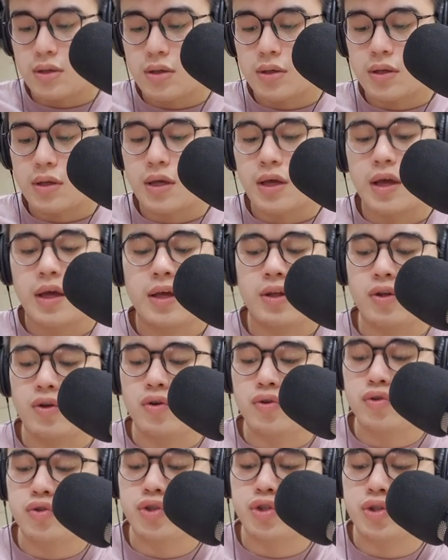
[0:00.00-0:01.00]
Okay,
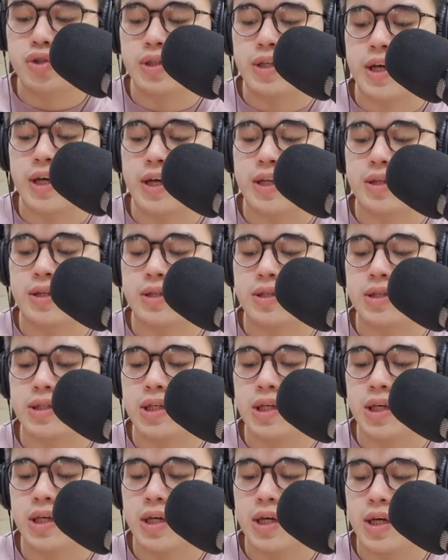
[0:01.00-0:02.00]
you should get the
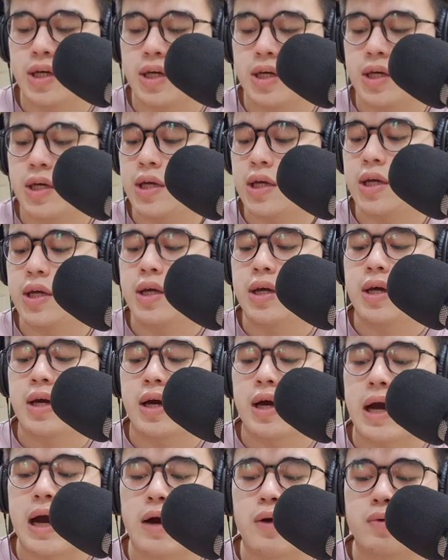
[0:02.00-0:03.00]

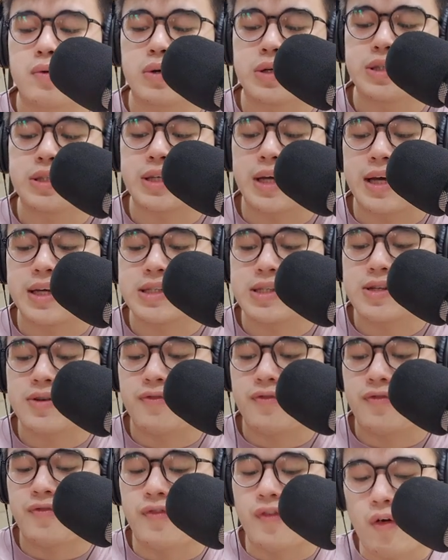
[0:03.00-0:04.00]
hours as
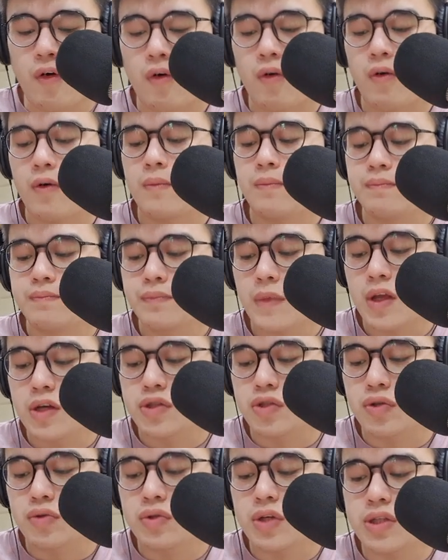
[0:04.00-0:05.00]
4.
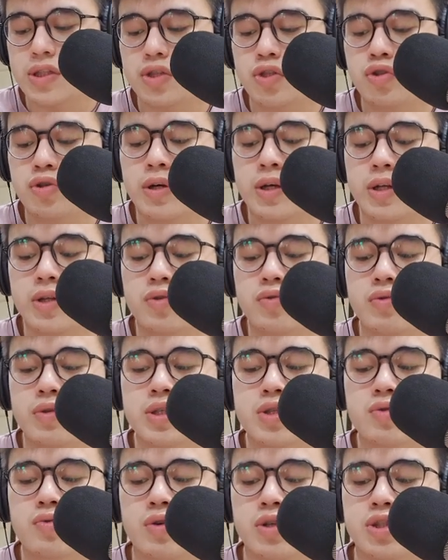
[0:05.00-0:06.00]
So there's a trick to
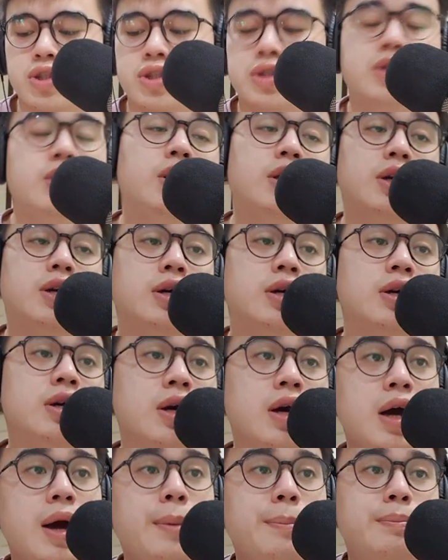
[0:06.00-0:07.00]
this question here.
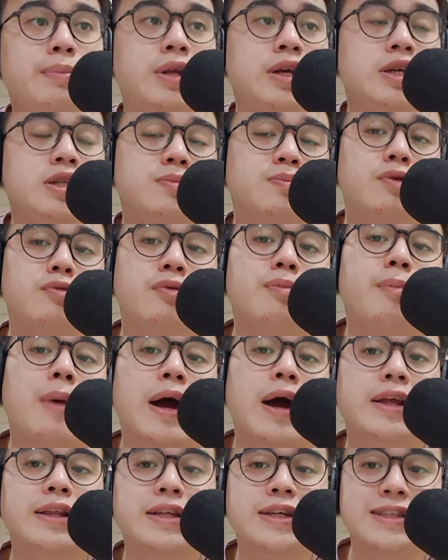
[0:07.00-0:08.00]
Please be
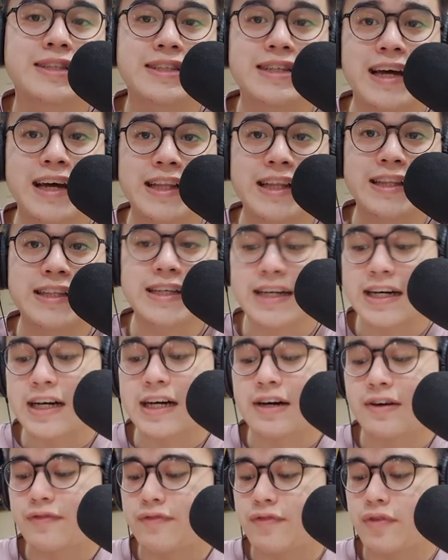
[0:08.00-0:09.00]
reminded that
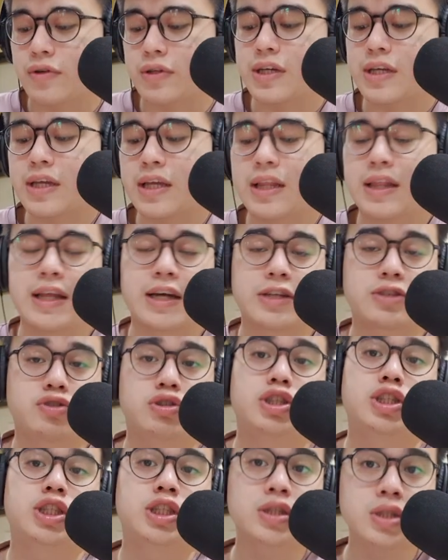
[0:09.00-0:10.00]
for the
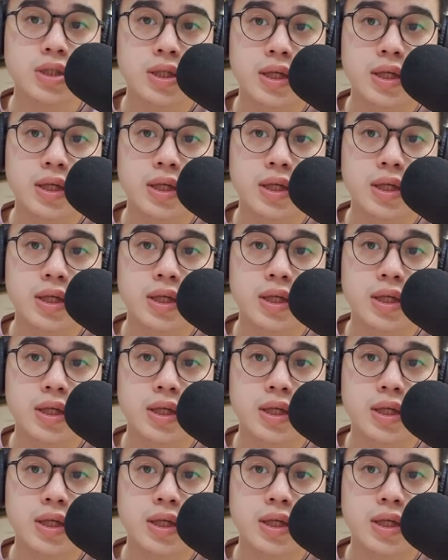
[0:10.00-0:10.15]
electrician,